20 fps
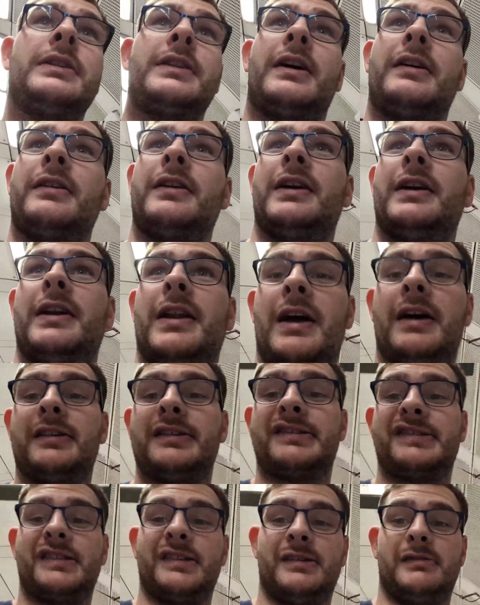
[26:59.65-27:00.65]
Not here now,
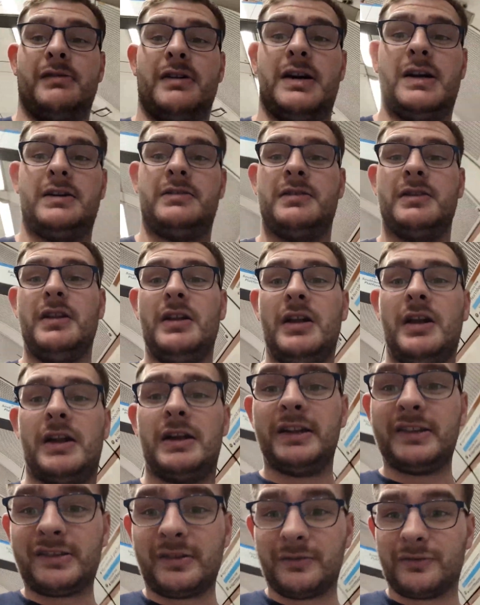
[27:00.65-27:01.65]
so uh,
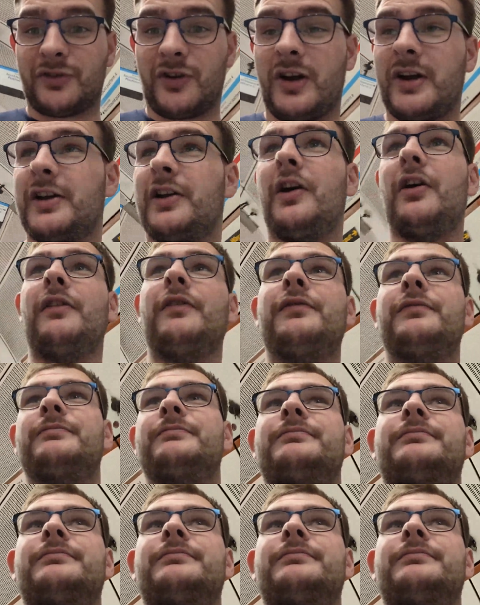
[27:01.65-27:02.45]
at least I'm drying off